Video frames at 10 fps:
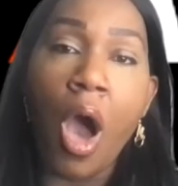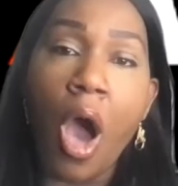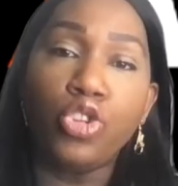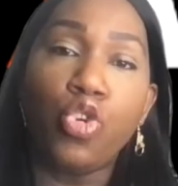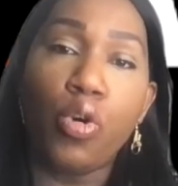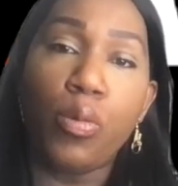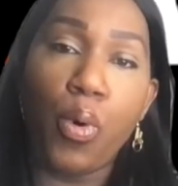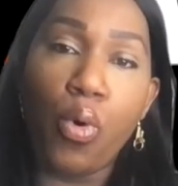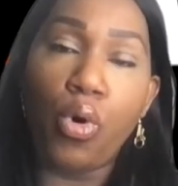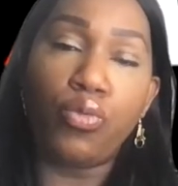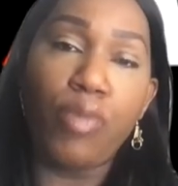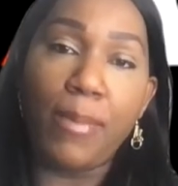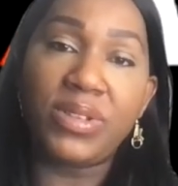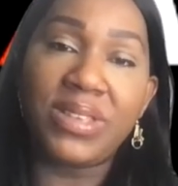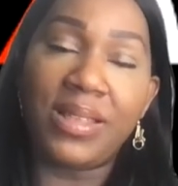Hardcore porn
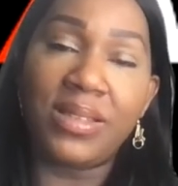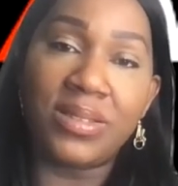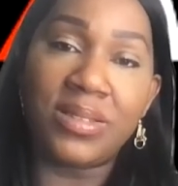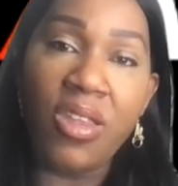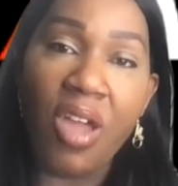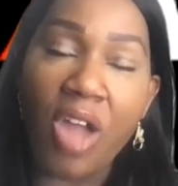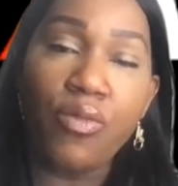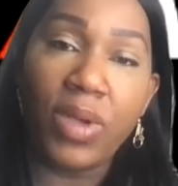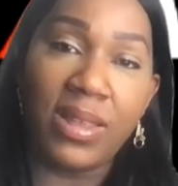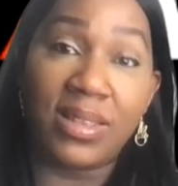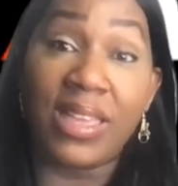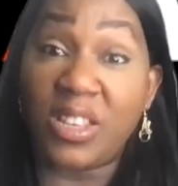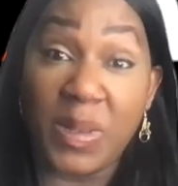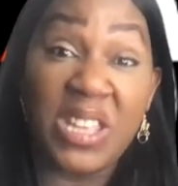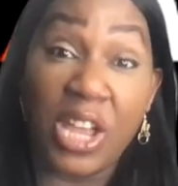represents an unrealistic
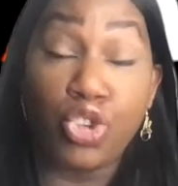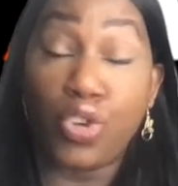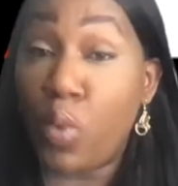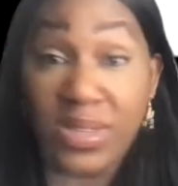expectation of